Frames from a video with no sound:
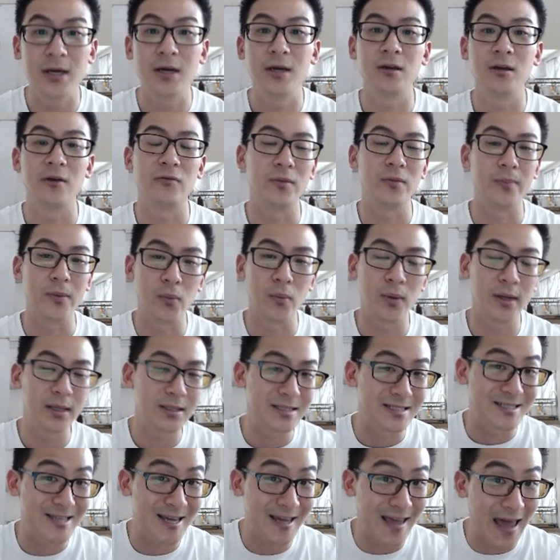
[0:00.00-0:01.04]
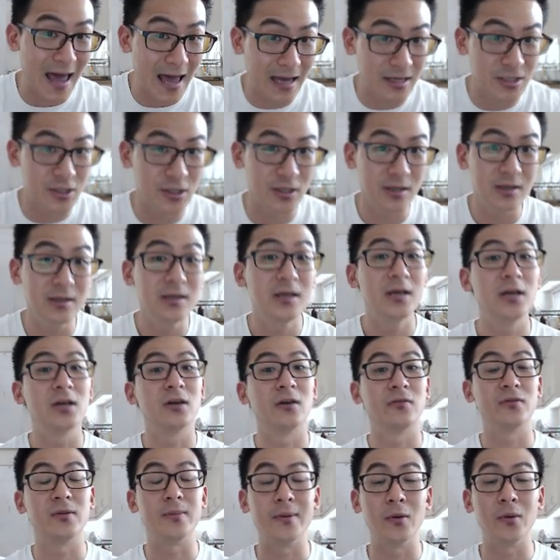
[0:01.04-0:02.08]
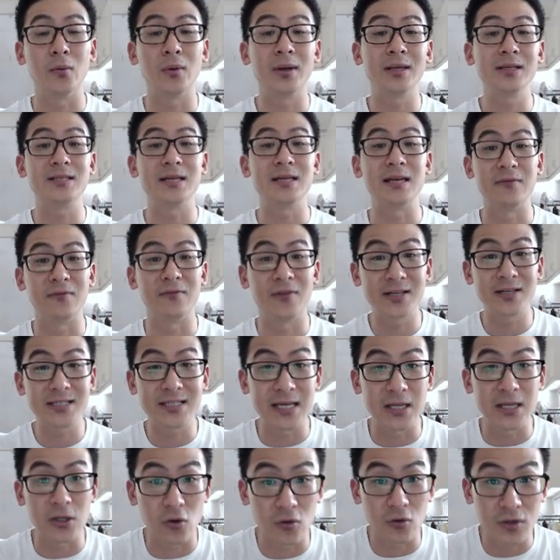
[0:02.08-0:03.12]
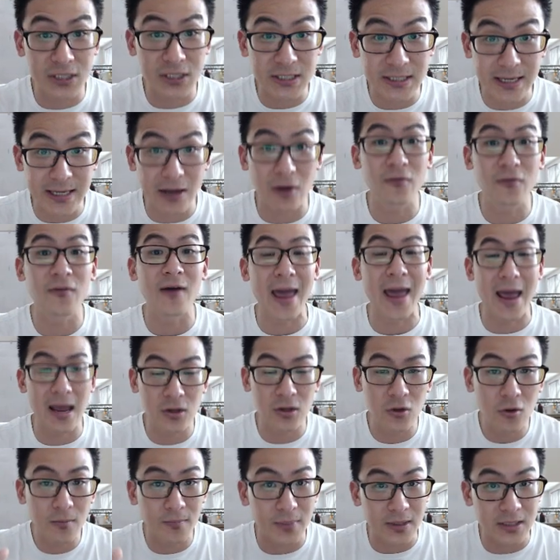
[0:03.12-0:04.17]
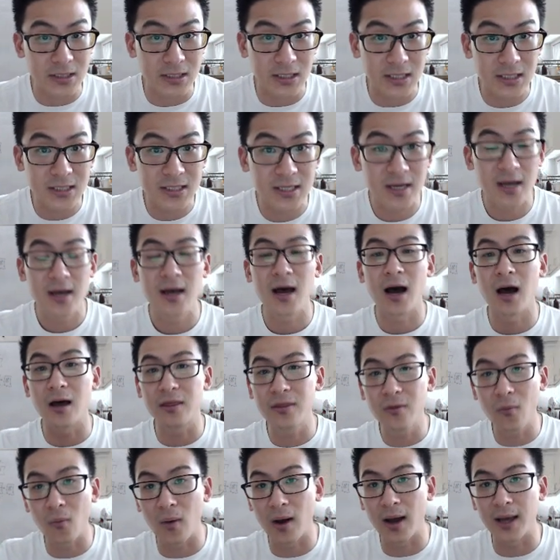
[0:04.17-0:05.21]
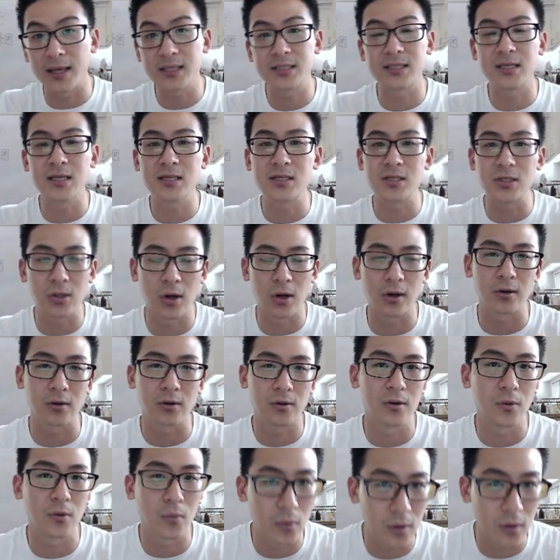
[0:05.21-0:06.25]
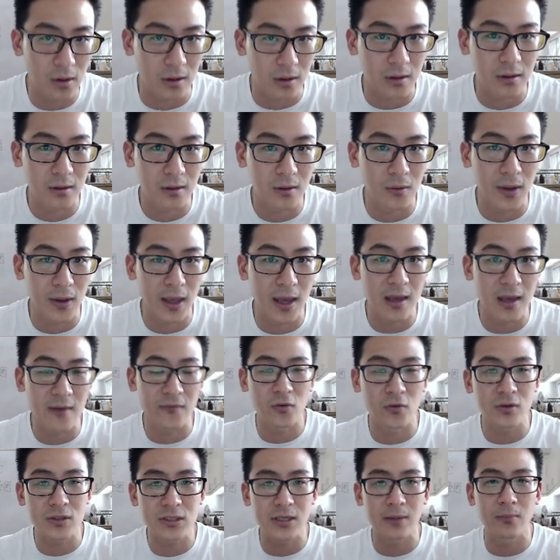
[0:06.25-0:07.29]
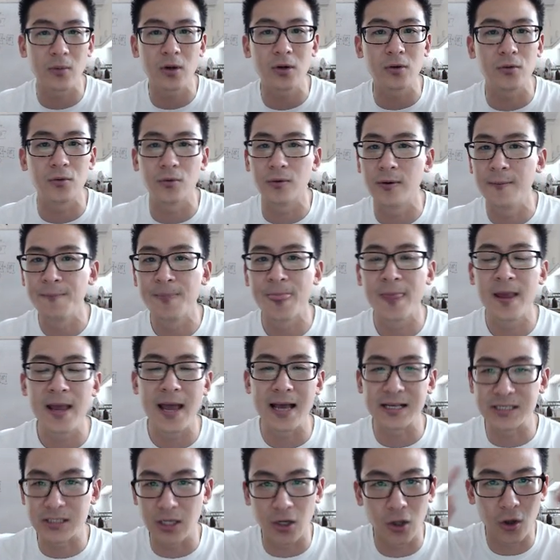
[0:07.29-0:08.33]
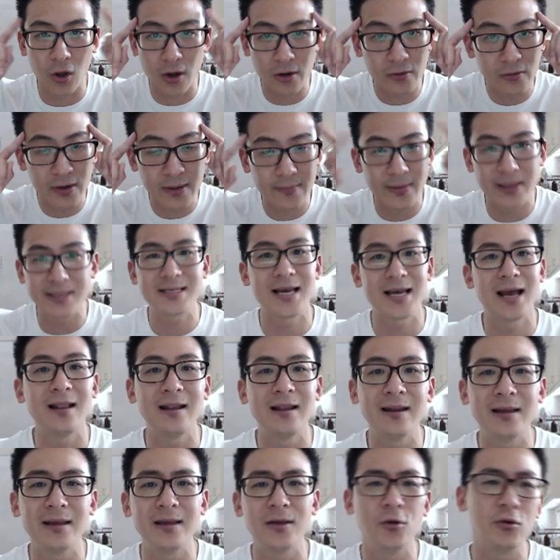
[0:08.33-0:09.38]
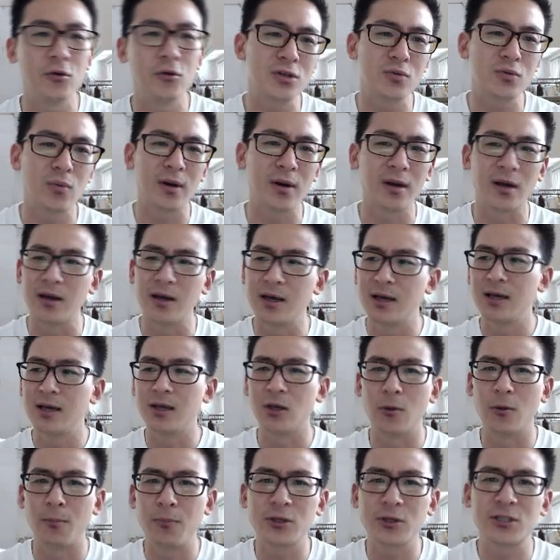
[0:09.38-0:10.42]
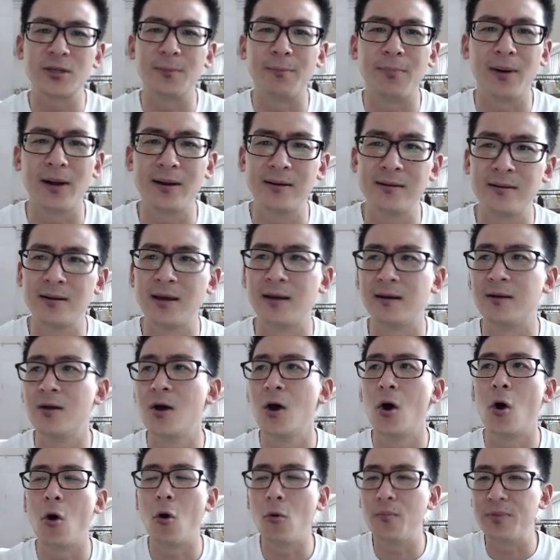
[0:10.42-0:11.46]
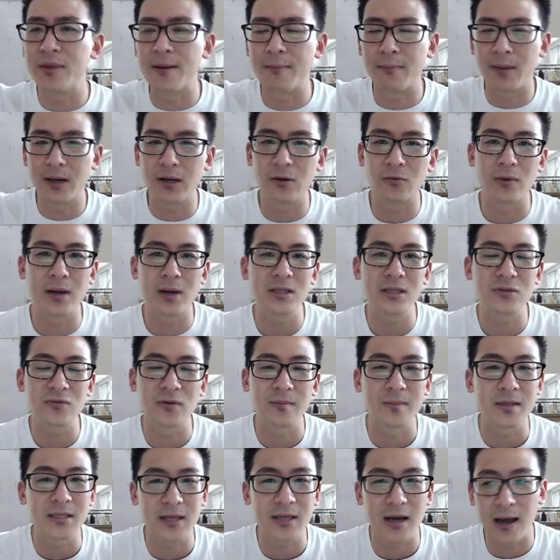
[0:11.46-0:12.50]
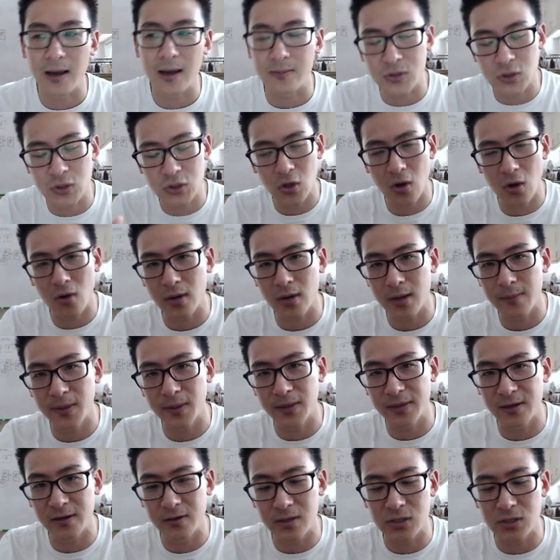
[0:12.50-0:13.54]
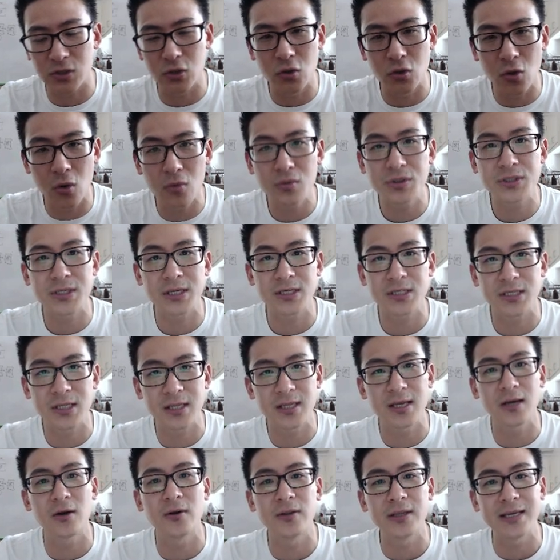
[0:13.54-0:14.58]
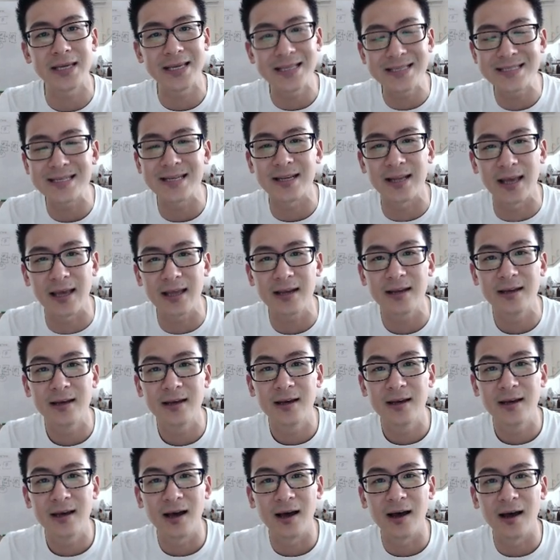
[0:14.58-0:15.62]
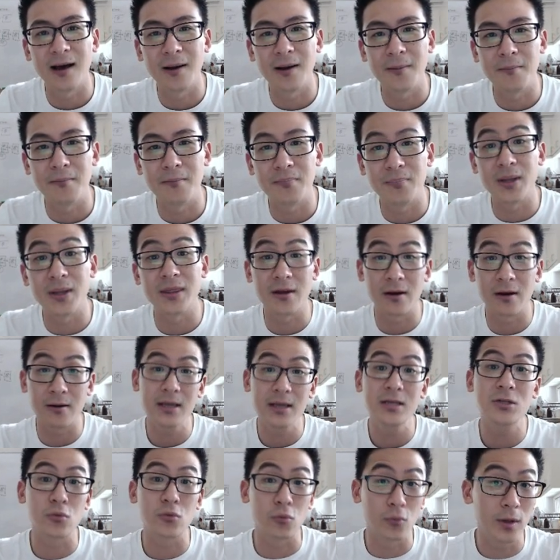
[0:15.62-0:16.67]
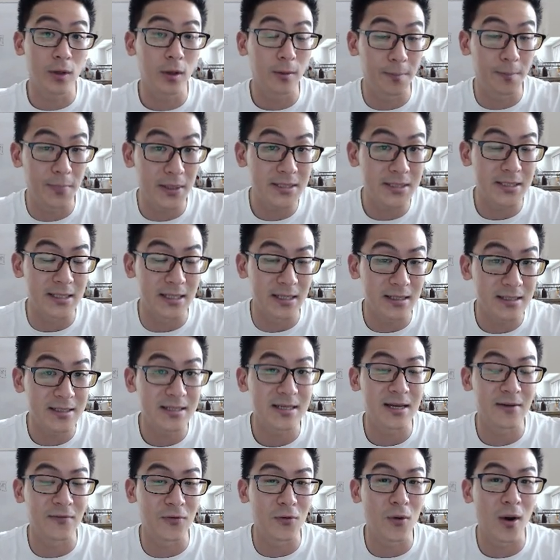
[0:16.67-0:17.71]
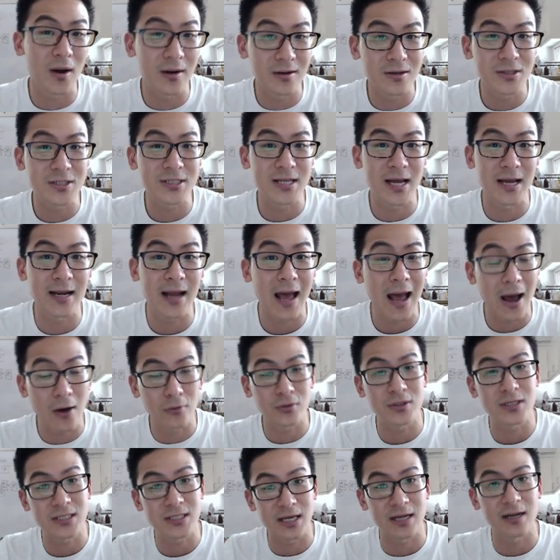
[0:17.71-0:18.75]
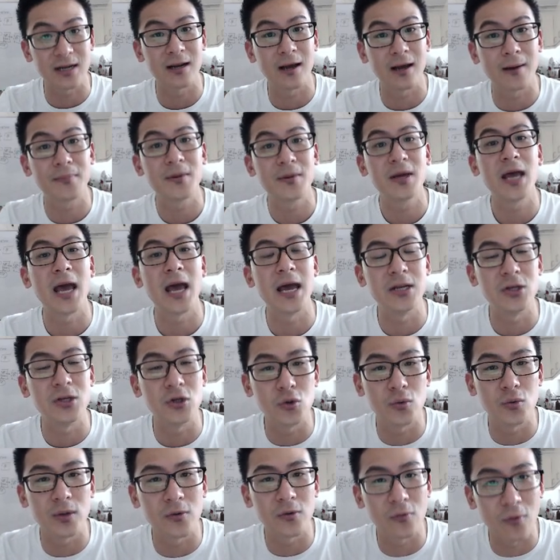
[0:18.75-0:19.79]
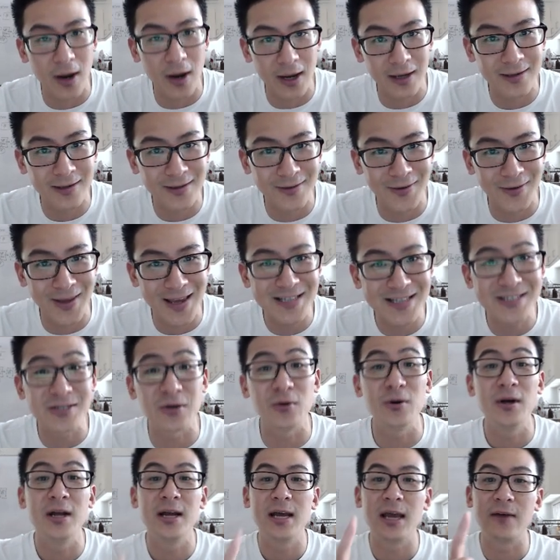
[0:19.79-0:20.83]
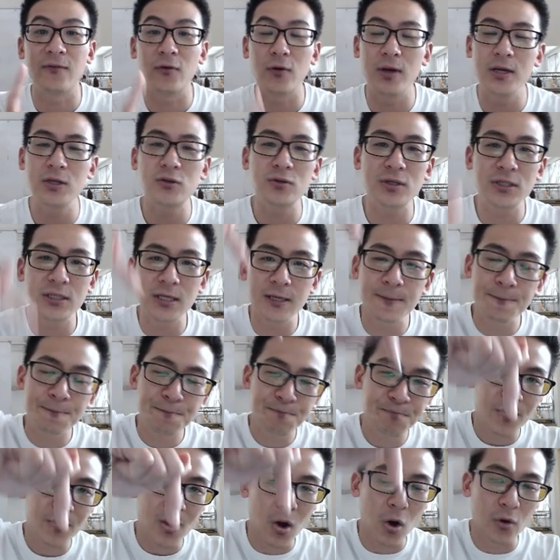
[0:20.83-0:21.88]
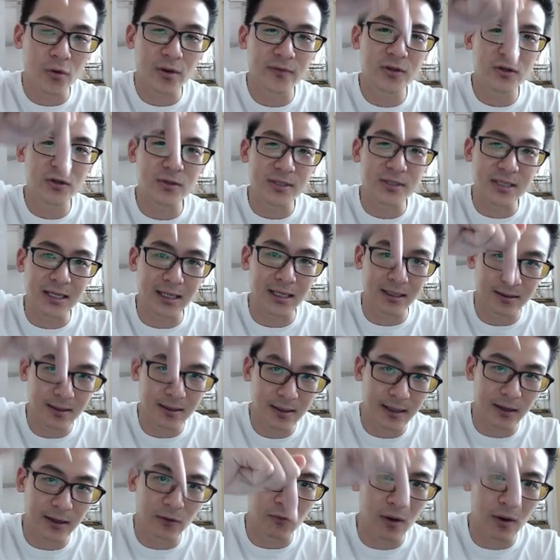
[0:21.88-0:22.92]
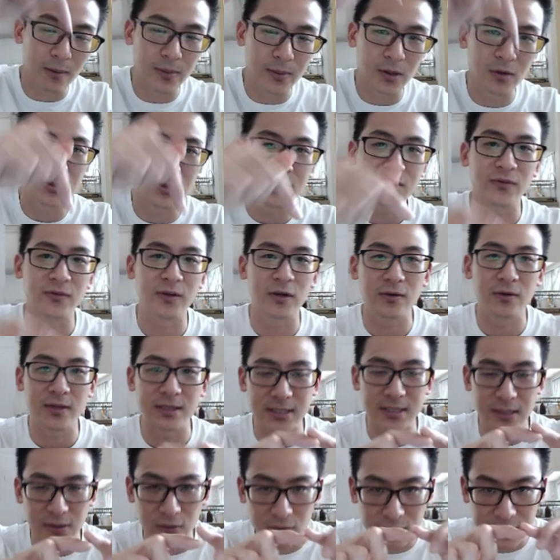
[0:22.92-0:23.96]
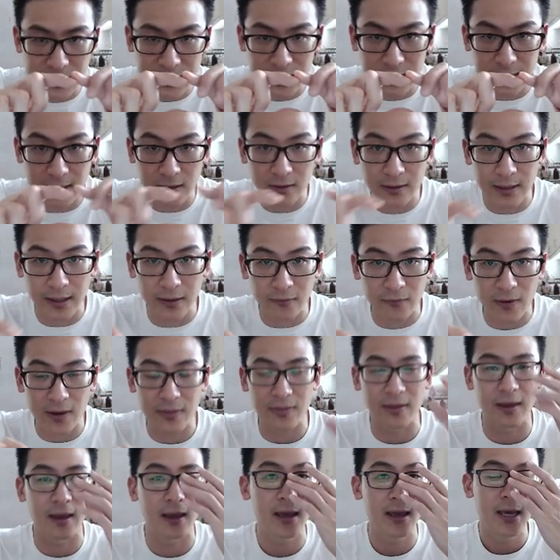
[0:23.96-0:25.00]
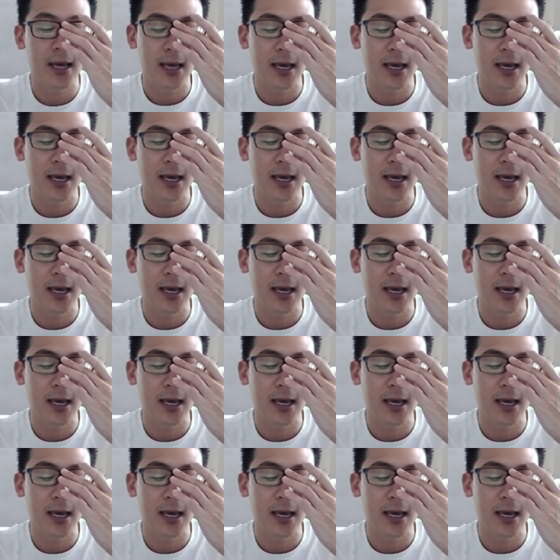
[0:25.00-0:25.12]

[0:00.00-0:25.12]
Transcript: You have to be willing to take action. You have to be willing to invest in yourself and your business. Otherwise, this is not going to work, okay? If you're someone who has a lottery mentality, you just want to, you know, push a button and hope that money rains from the sky, I'm sorry, but there is no such thing on the internet, um, but there is real business if you understand how to set it up and do it right, okay? So if you're interested, all you have to do is click the link right below this video. There's a, you'll see a little link right there.